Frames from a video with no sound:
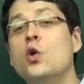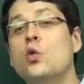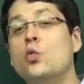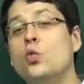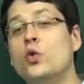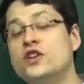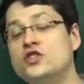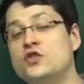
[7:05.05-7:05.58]

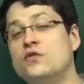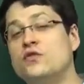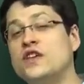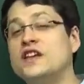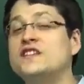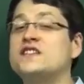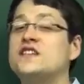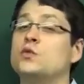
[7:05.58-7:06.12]
Which of
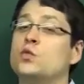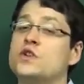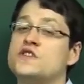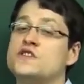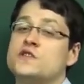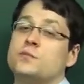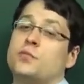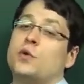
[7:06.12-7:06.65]
these can we
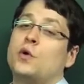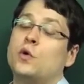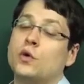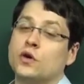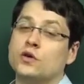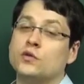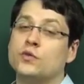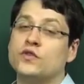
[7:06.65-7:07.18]

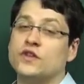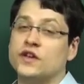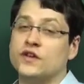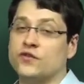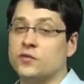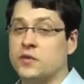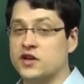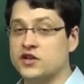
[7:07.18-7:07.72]
support with the
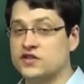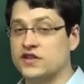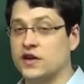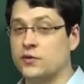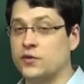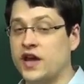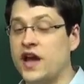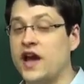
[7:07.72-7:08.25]
information that
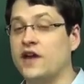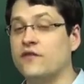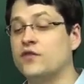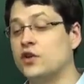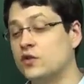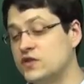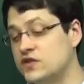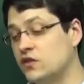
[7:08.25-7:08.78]
we have?
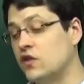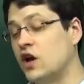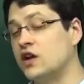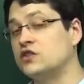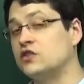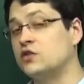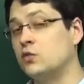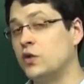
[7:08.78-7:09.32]
There is a
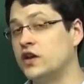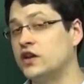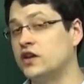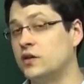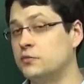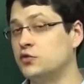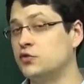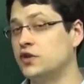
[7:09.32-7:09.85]
logical way to
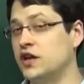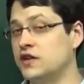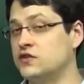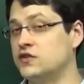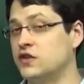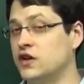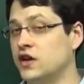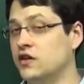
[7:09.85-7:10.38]
come to an
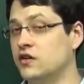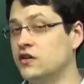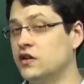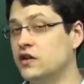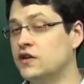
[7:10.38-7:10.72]
answer here.